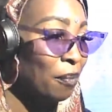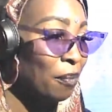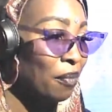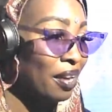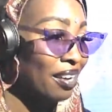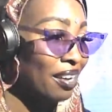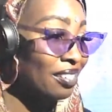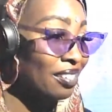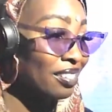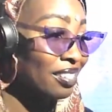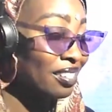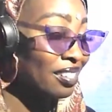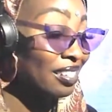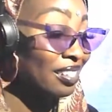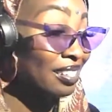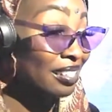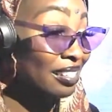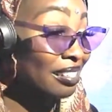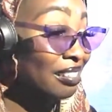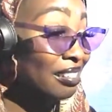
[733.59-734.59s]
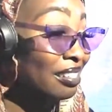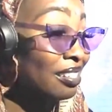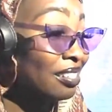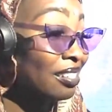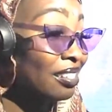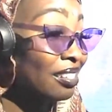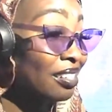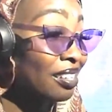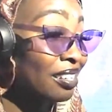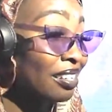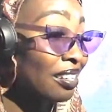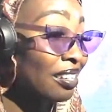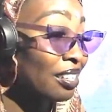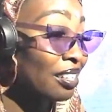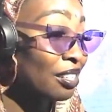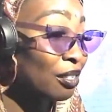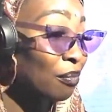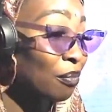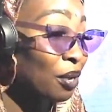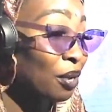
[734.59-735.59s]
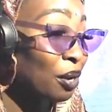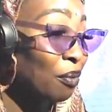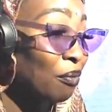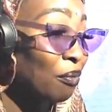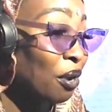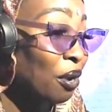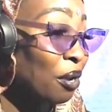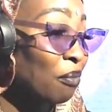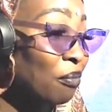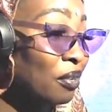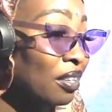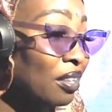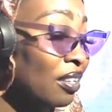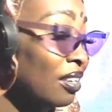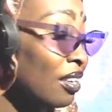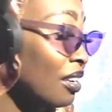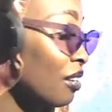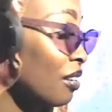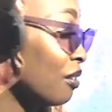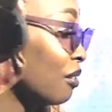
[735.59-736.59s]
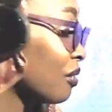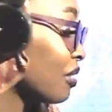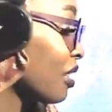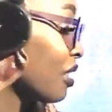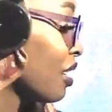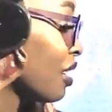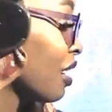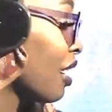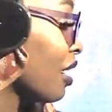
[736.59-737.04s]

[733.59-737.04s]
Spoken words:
Passion and intensity, yeah, that's about right with Leos.